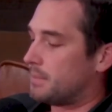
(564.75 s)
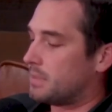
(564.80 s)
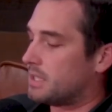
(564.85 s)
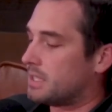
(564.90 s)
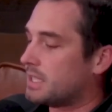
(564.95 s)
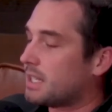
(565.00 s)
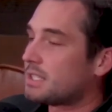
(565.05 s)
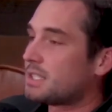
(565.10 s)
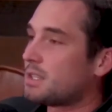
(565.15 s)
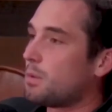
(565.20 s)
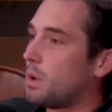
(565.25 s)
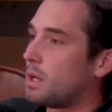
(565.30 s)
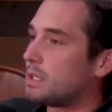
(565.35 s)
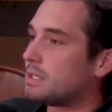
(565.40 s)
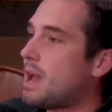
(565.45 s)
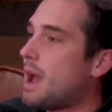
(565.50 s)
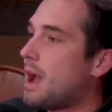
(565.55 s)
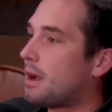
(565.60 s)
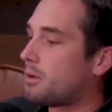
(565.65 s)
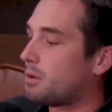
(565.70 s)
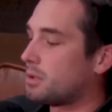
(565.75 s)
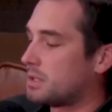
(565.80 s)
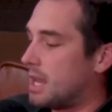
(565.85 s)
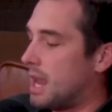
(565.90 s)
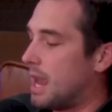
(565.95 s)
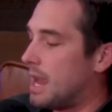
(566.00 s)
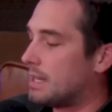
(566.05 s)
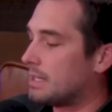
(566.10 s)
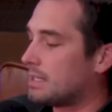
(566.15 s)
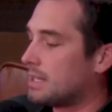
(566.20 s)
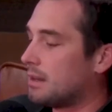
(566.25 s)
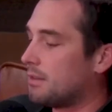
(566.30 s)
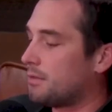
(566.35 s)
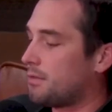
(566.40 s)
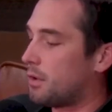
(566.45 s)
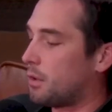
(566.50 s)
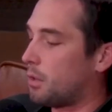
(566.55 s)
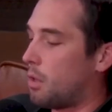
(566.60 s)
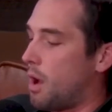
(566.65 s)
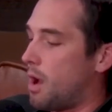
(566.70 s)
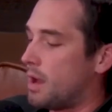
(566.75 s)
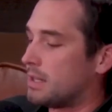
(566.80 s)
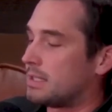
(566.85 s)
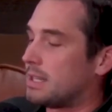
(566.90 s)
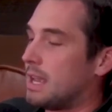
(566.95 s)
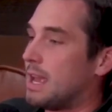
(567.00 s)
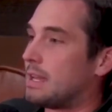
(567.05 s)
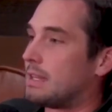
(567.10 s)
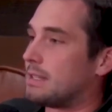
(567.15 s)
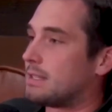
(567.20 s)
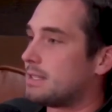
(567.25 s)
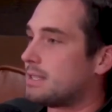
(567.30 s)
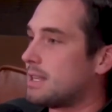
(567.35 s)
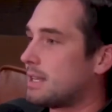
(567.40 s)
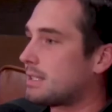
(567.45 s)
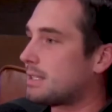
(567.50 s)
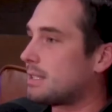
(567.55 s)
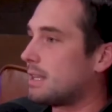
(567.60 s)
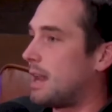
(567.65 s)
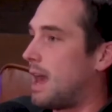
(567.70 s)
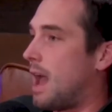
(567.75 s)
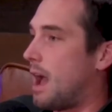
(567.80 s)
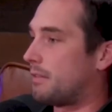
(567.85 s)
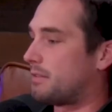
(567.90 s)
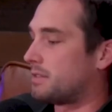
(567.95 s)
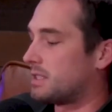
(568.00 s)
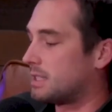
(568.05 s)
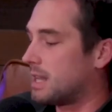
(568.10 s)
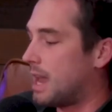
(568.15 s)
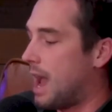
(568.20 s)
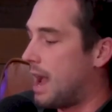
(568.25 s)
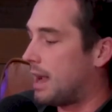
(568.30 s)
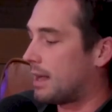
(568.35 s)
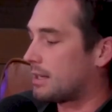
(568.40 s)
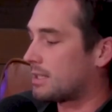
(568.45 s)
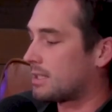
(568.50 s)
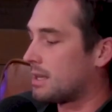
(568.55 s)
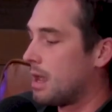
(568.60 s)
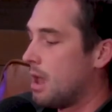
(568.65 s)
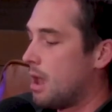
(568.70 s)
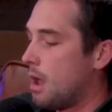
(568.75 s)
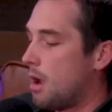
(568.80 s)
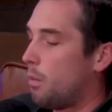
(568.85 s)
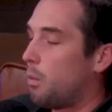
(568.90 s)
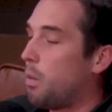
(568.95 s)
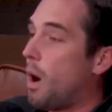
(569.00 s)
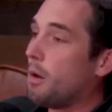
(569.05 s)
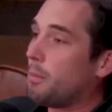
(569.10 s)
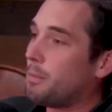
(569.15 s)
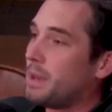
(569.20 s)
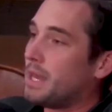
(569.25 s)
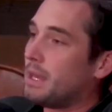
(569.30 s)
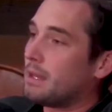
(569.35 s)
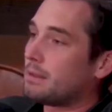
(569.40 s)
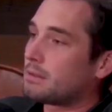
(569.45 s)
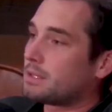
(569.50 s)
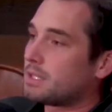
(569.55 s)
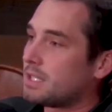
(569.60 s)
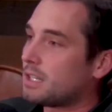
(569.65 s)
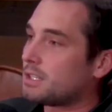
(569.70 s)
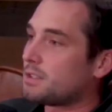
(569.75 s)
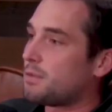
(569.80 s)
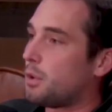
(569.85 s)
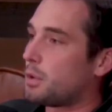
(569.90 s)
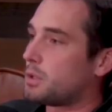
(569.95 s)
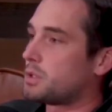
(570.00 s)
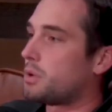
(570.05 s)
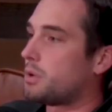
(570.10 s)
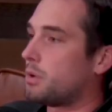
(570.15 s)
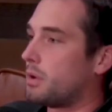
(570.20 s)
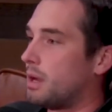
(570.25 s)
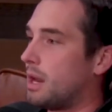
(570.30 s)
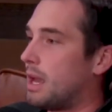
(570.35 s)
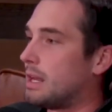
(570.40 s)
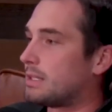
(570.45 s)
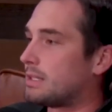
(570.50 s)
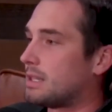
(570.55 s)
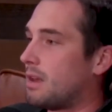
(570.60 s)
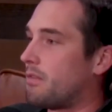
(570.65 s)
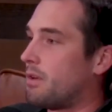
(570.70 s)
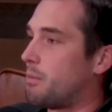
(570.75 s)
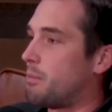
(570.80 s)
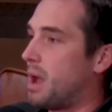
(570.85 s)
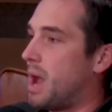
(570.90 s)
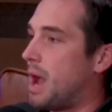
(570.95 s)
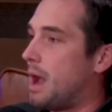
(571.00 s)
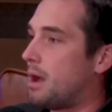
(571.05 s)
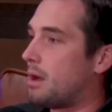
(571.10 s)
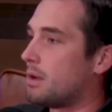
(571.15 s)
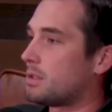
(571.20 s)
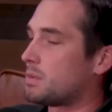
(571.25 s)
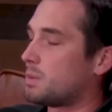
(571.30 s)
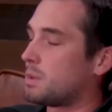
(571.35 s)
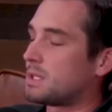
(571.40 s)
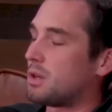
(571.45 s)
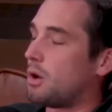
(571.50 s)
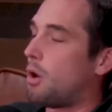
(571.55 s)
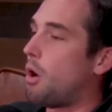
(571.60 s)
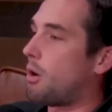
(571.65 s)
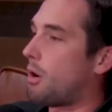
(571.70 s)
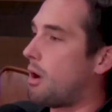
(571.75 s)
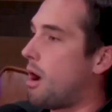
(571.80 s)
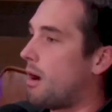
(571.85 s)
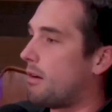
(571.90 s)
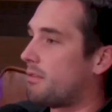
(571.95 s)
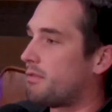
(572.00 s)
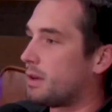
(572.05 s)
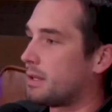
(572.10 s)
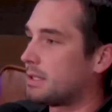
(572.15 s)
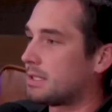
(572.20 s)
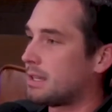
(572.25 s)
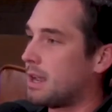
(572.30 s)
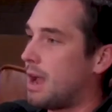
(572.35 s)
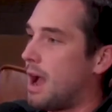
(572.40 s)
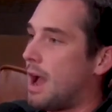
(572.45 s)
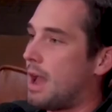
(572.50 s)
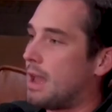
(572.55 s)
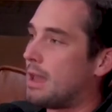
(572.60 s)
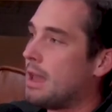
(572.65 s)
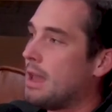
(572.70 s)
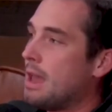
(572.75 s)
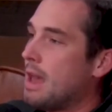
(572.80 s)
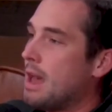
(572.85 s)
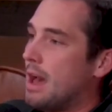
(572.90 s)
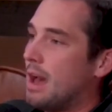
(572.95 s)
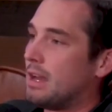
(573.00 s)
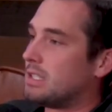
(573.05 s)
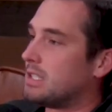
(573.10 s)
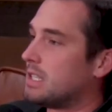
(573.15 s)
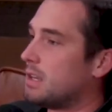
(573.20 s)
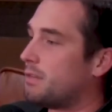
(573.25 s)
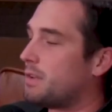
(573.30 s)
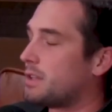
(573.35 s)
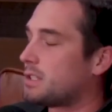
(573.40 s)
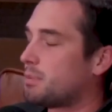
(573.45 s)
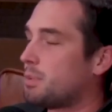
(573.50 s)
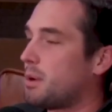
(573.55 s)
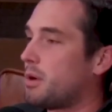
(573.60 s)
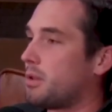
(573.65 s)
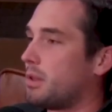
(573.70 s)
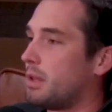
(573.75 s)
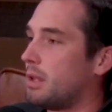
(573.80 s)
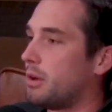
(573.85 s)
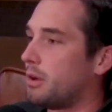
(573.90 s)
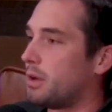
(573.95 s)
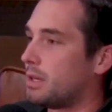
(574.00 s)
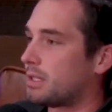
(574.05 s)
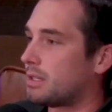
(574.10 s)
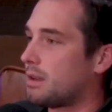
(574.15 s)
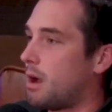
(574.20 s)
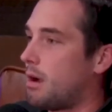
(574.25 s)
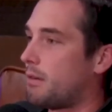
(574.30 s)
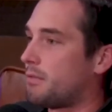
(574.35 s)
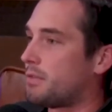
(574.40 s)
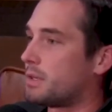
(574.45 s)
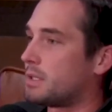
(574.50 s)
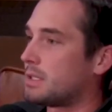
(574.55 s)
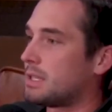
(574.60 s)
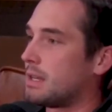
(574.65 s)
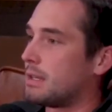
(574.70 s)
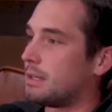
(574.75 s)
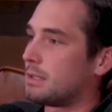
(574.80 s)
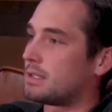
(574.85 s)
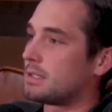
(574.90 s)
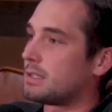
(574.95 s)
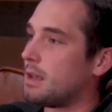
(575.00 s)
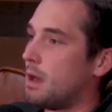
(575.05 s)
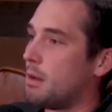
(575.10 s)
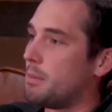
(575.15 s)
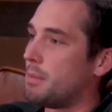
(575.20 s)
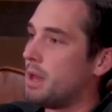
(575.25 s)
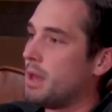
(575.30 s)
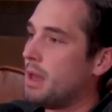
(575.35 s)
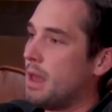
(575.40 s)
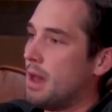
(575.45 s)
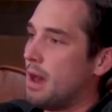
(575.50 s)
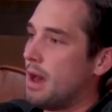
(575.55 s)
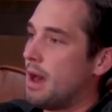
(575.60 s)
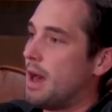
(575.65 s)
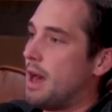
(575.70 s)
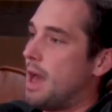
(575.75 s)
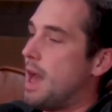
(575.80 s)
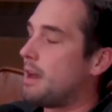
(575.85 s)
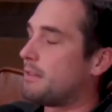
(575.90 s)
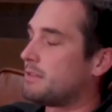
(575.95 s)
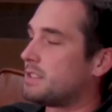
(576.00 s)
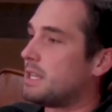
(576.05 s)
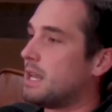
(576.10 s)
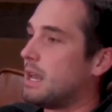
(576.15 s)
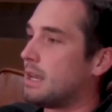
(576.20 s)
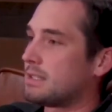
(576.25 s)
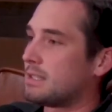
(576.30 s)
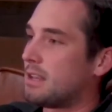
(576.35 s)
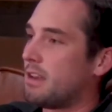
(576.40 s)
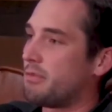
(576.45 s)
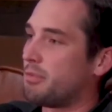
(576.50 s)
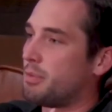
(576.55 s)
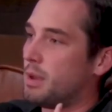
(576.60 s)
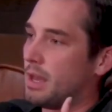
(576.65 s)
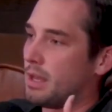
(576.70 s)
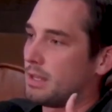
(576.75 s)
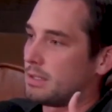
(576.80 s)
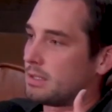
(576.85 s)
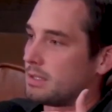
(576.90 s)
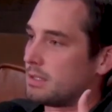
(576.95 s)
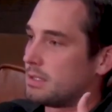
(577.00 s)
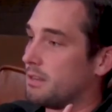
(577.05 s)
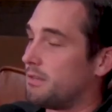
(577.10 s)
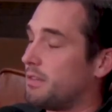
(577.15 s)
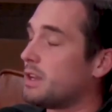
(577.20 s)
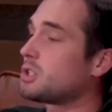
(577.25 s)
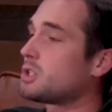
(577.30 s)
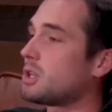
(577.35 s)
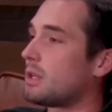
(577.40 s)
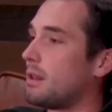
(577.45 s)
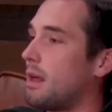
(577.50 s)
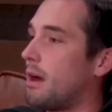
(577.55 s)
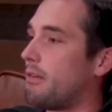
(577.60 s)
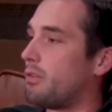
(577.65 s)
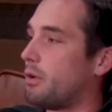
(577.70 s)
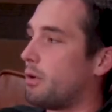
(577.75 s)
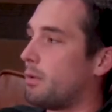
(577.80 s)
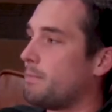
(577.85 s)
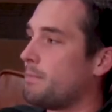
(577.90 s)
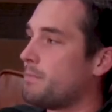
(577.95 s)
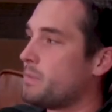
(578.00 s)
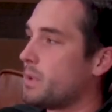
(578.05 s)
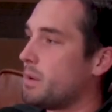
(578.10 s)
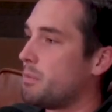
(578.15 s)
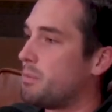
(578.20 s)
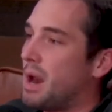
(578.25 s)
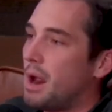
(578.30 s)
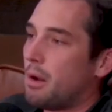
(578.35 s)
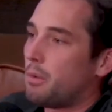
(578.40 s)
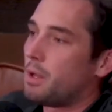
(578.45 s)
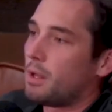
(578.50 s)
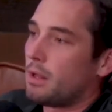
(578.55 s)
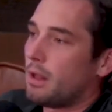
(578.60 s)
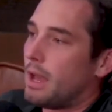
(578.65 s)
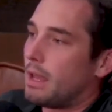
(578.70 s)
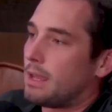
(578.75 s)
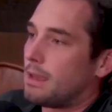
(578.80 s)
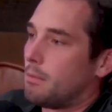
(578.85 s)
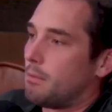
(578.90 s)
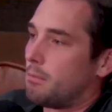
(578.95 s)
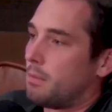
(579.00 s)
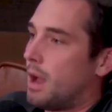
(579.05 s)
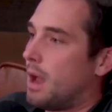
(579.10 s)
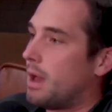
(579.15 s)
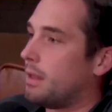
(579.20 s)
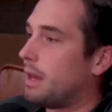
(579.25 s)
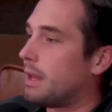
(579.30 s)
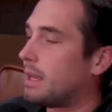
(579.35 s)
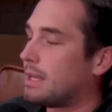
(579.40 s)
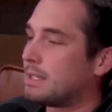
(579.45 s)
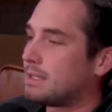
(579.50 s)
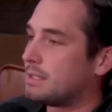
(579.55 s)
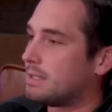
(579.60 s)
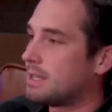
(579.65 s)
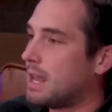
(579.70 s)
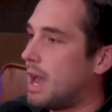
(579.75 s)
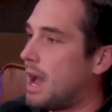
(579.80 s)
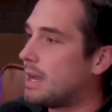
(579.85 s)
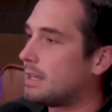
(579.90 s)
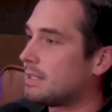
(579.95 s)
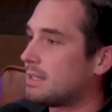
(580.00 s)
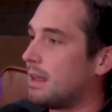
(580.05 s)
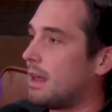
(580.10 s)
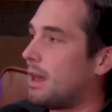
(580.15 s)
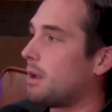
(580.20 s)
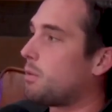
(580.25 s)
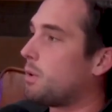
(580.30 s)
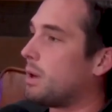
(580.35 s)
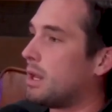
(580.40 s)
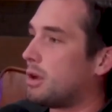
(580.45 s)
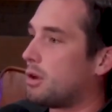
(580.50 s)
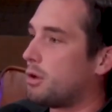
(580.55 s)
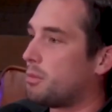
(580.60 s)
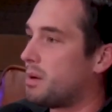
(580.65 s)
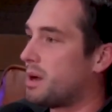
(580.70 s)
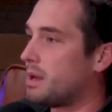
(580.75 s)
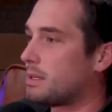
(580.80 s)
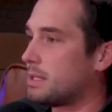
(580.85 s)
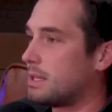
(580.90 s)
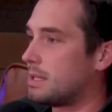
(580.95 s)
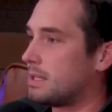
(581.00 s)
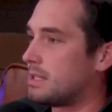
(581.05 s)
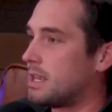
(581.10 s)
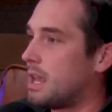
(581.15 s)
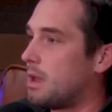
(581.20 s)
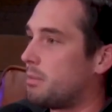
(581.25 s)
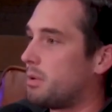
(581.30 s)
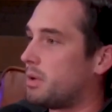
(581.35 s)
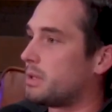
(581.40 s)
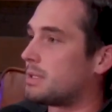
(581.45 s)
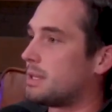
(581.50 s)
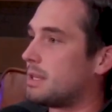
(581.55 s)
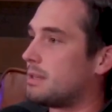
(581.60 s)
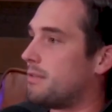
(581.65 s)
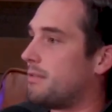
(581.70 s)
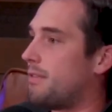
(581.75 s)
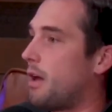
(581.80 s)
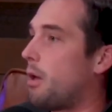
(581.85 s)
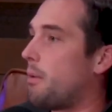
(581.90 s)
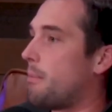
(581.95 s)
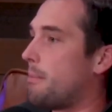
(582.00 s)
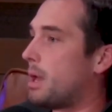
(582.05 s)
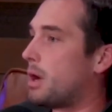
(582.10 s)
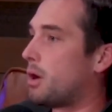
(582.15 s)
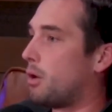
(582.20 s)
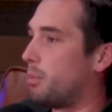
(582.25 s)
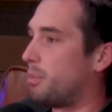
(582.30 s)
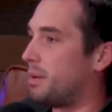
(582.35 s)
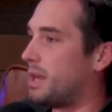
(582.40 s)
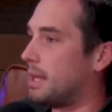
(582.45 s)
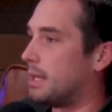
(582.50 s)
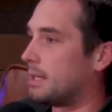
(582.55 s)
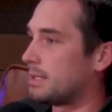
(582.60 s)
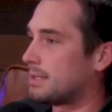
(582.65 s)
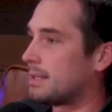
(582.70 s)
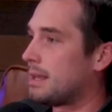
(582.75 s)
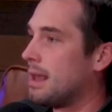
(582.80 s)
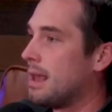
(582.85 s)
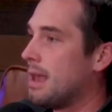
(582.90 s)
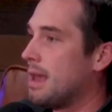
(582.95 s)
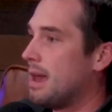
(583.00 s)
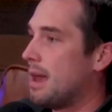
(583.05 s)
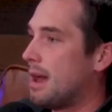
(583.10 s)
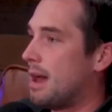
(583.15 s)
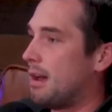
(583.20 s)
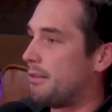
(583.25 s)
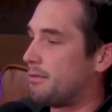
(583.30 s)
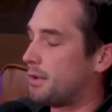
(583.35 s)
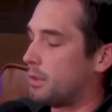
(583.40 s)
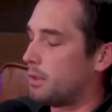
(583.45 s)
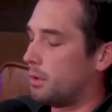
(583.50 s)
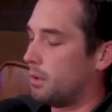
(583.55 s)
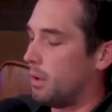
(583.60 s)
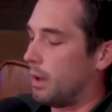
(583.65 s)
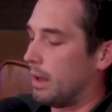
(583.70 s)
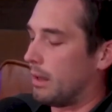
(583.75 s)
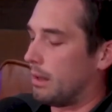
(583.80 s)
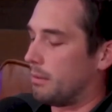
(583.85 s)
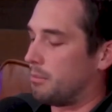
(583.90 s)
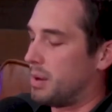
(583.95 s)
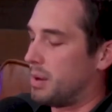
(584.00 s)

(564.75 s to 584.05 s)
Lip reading: 61 tackles, 18 for loss, and 6.5 sacks. While being 6'4", 287 pounds, was an all-conference guy, defense player of the year in his conference at a sub-FCS, FBS division level. But I really like him. I like his size. I like what he could bring to the table as a developmental piece for the New England